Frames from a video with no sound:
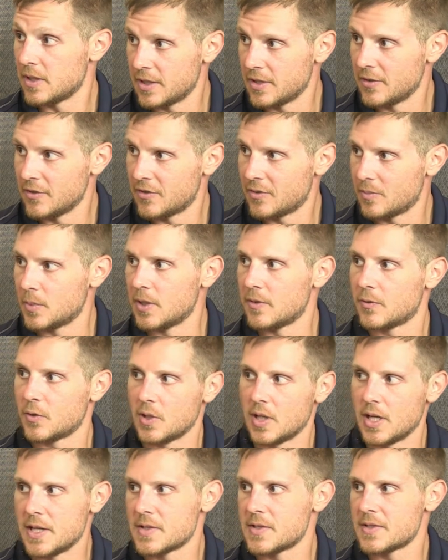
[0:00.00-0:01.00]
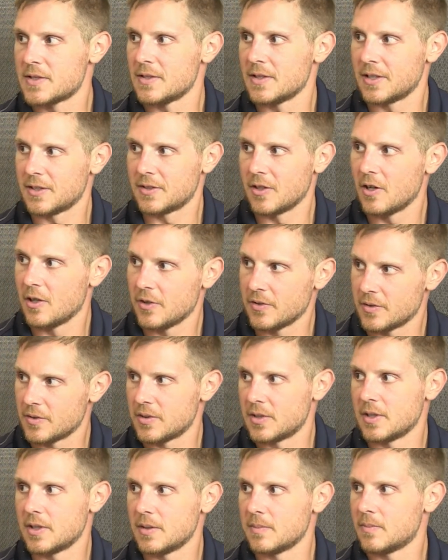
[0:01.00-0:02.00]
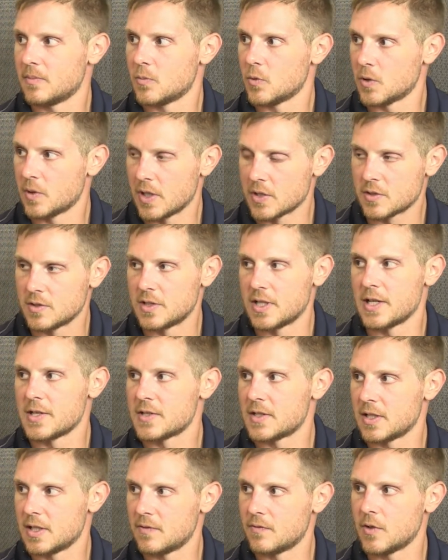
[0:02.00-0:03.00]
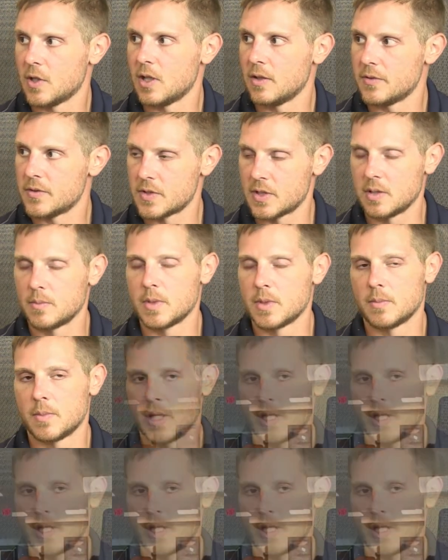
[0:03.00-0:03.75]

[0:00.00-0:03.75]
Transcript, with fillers: it is, but for us, like all of the regression testing involved is going to be a